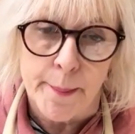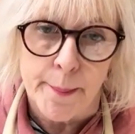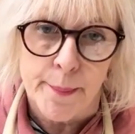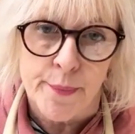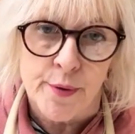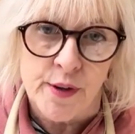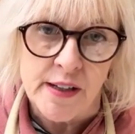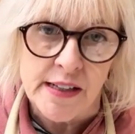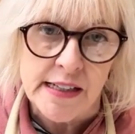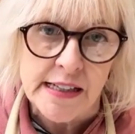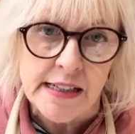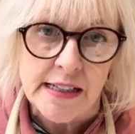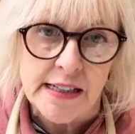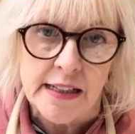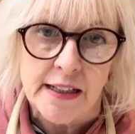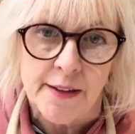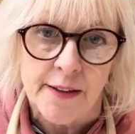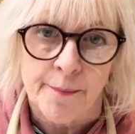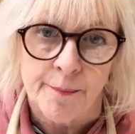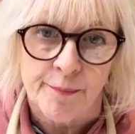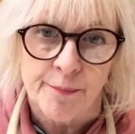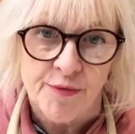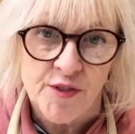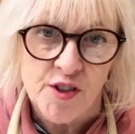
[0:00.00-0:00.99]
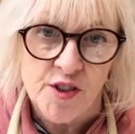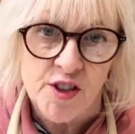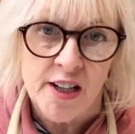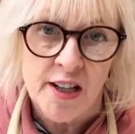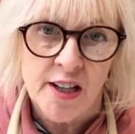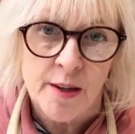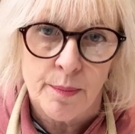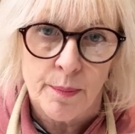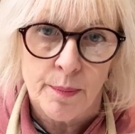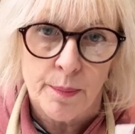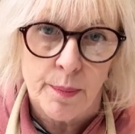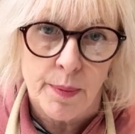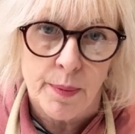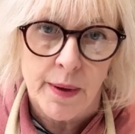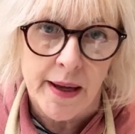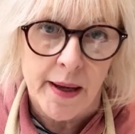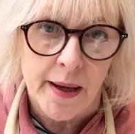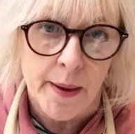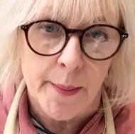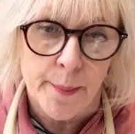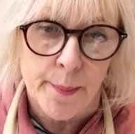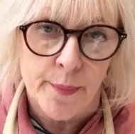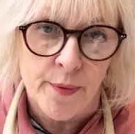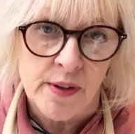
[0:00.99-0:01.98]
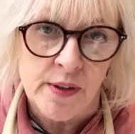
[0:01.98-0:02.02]
printing. Gelli
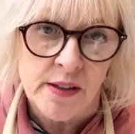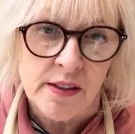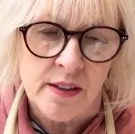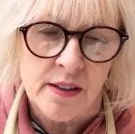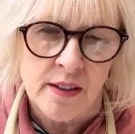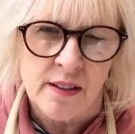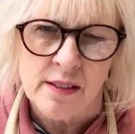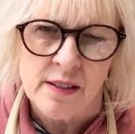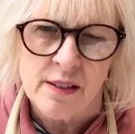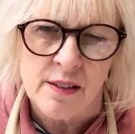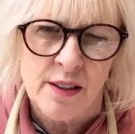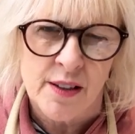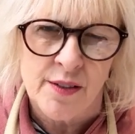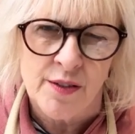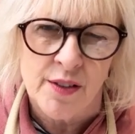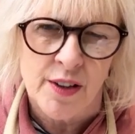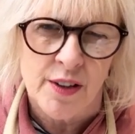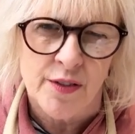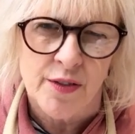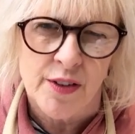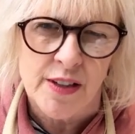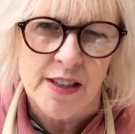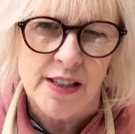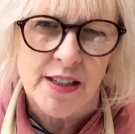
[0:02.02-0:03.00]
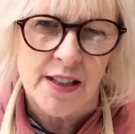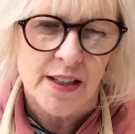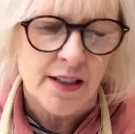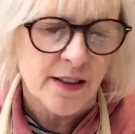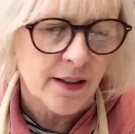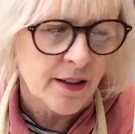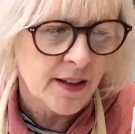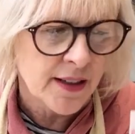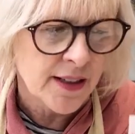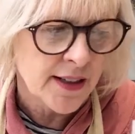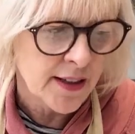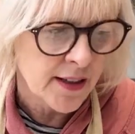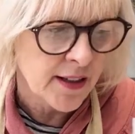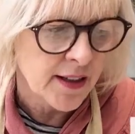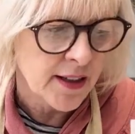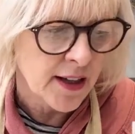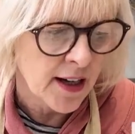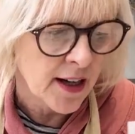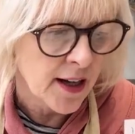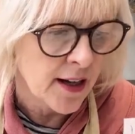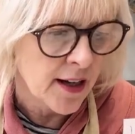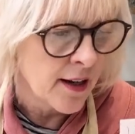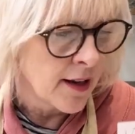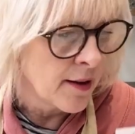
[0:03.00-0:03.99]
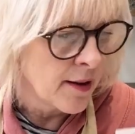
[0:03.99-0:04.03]
plate printing. I don't even know if I said I did
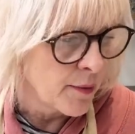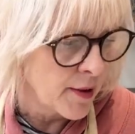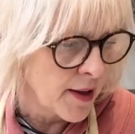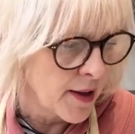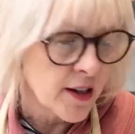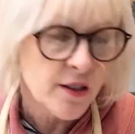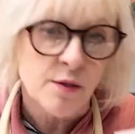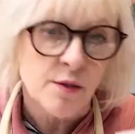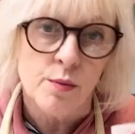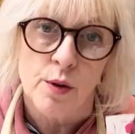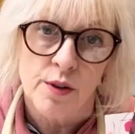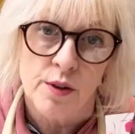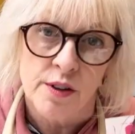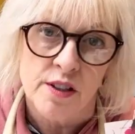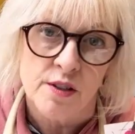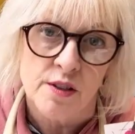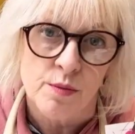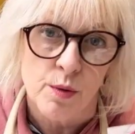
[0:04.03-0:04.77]
that, but that's what this